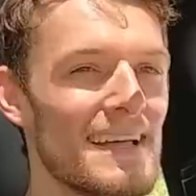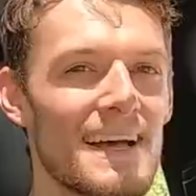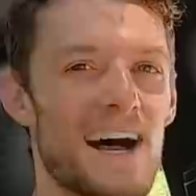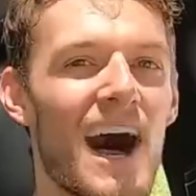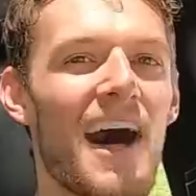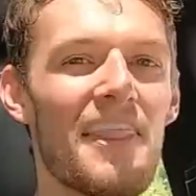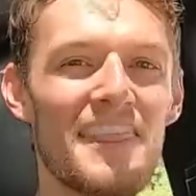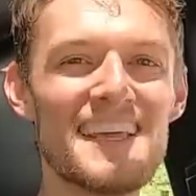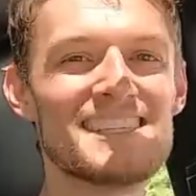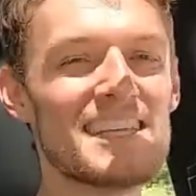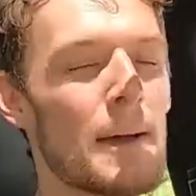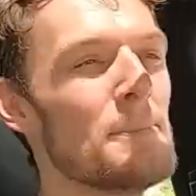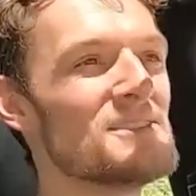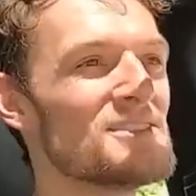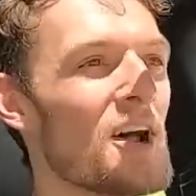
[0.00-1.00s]
On this
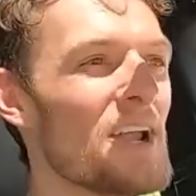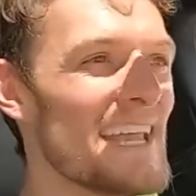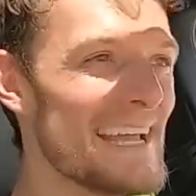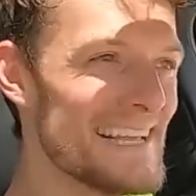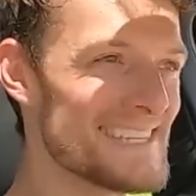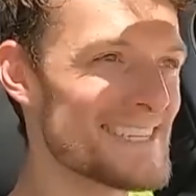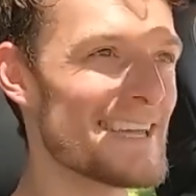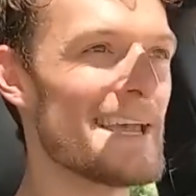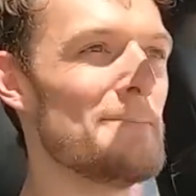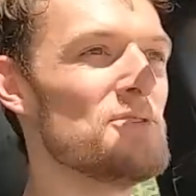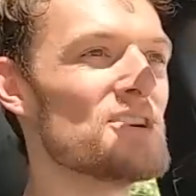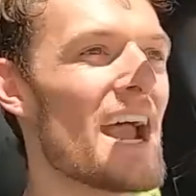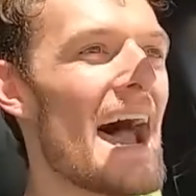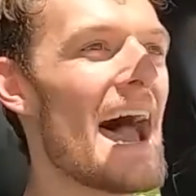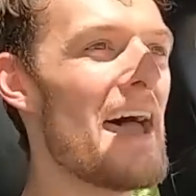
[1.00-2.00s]
episode of Eat Sleep
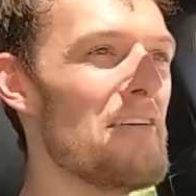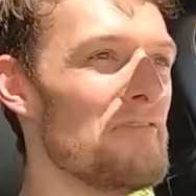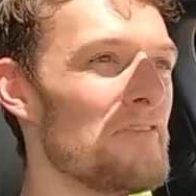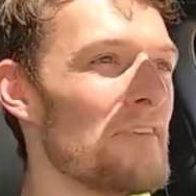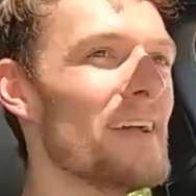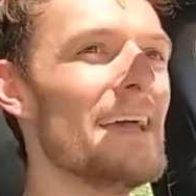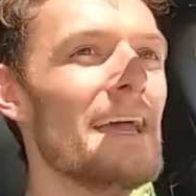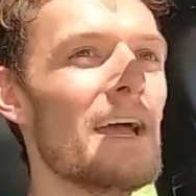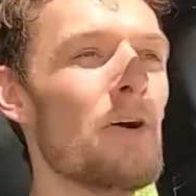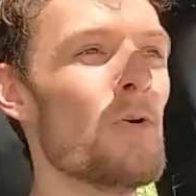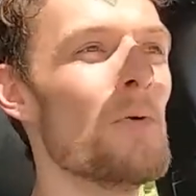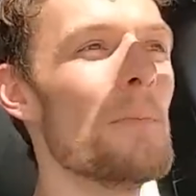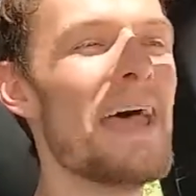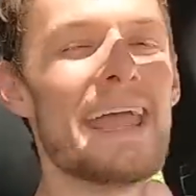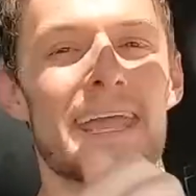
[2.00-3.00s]
Drive, we're
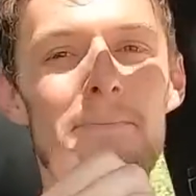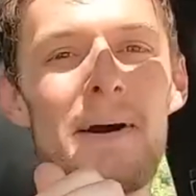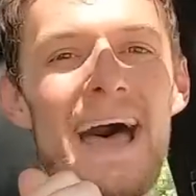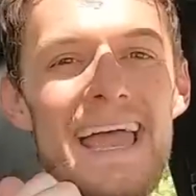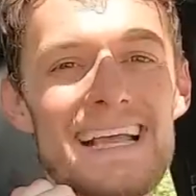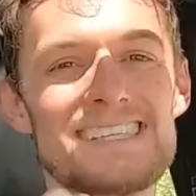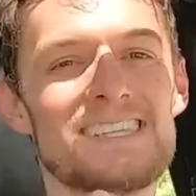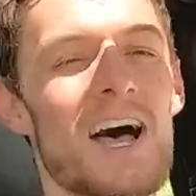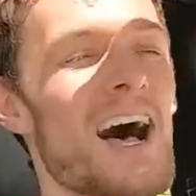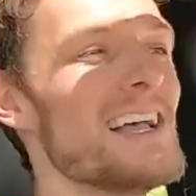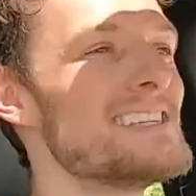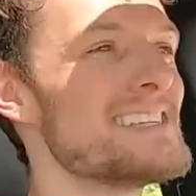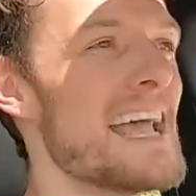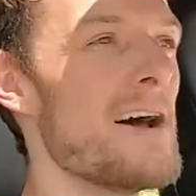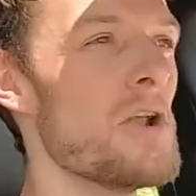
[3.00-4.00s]
making my
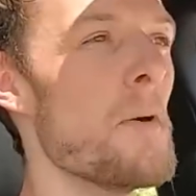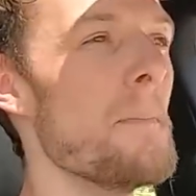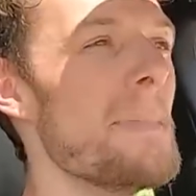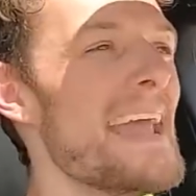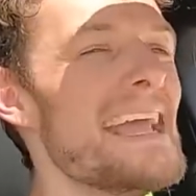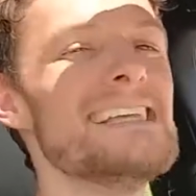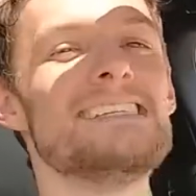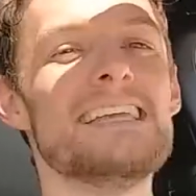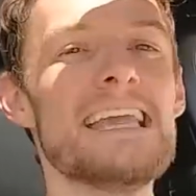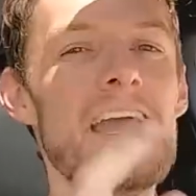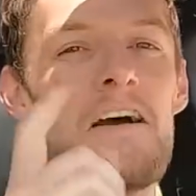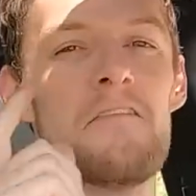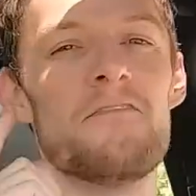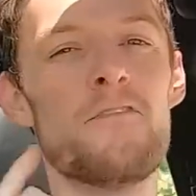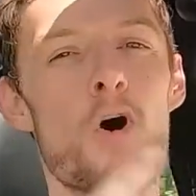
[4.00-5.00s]
exhaust sound amazing
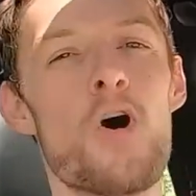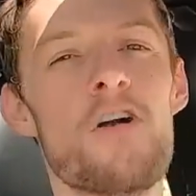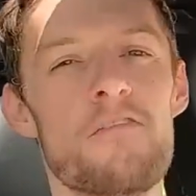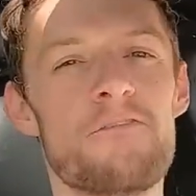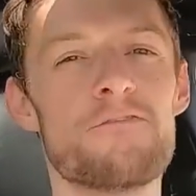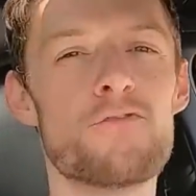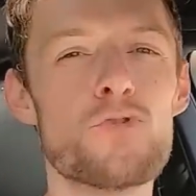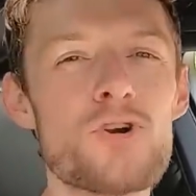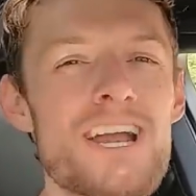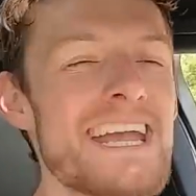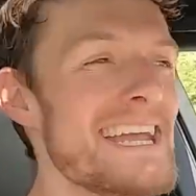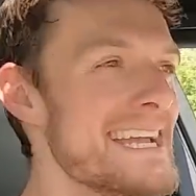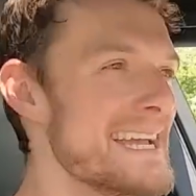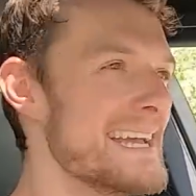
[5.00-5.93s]
for free.